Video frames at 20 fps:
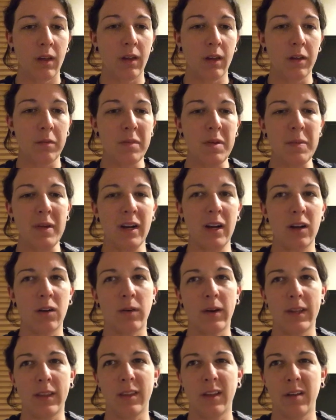Maybe not
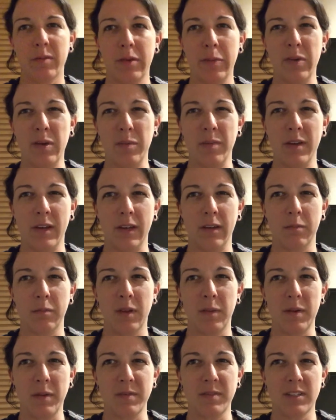quite that. Maybe I'm
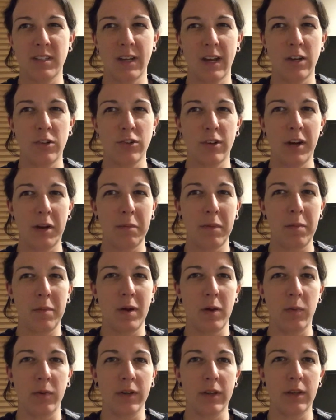exaggerating. Maybe
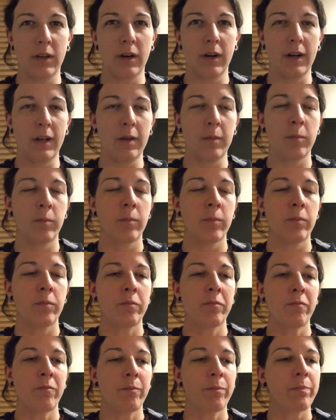about 1:30.
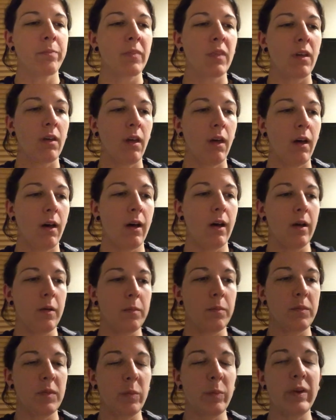
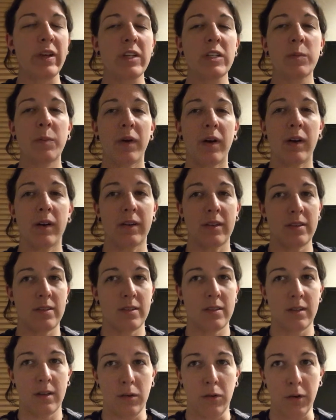The Peace Park
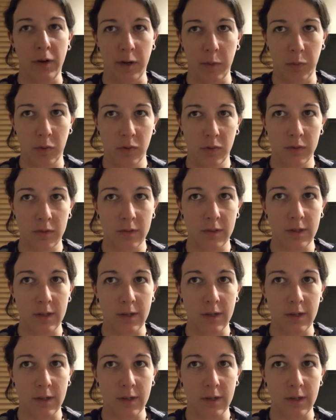is incredible.